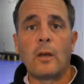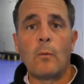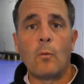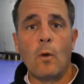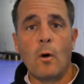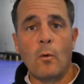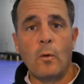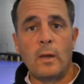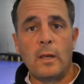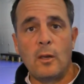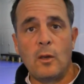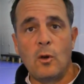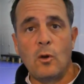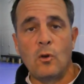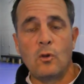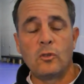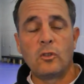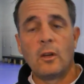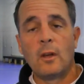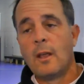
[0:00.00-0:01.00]
and what we
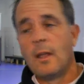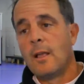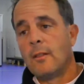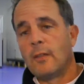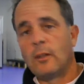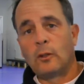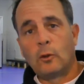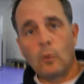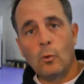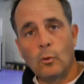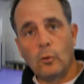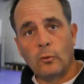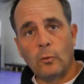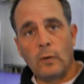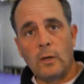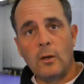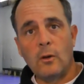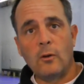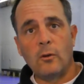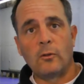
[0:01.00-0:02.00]
use, the tools
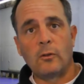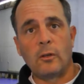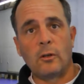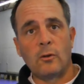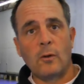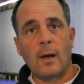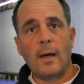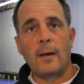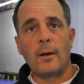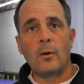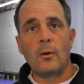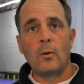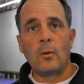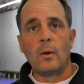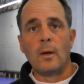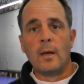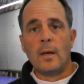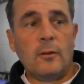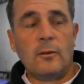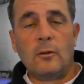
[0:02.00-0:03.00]
we use to try to
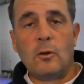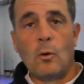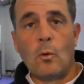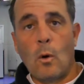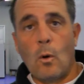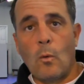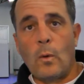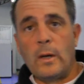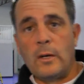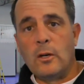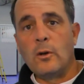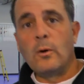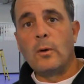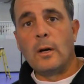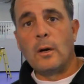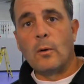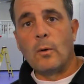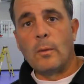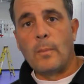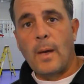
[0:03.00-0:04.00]
do what we do
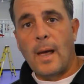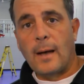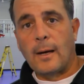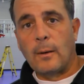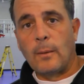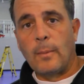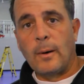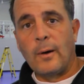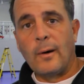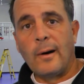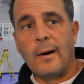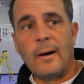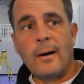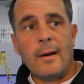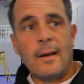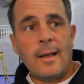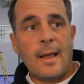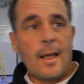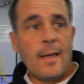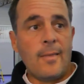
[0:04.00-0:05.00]
here with Bacta Barrier,
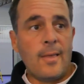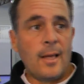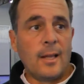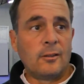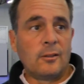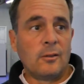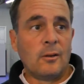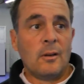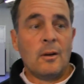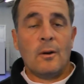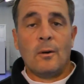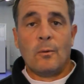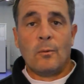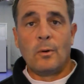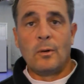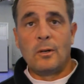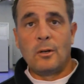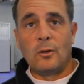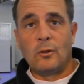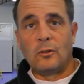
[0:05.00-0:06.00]
and that's
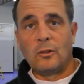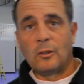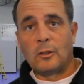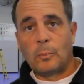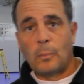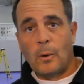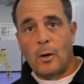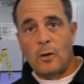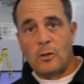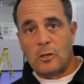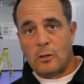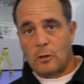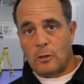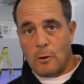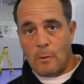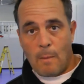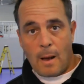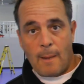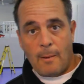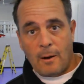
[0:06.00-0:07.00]
reduce exposure
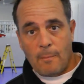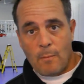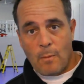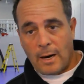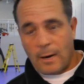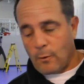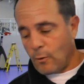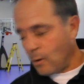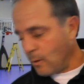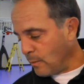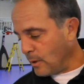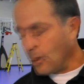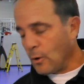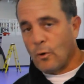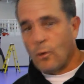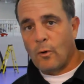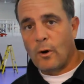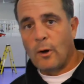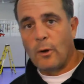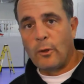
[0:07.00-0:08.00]
to microbial
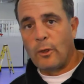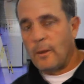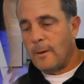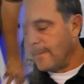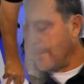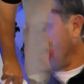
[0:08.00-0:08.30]
growth.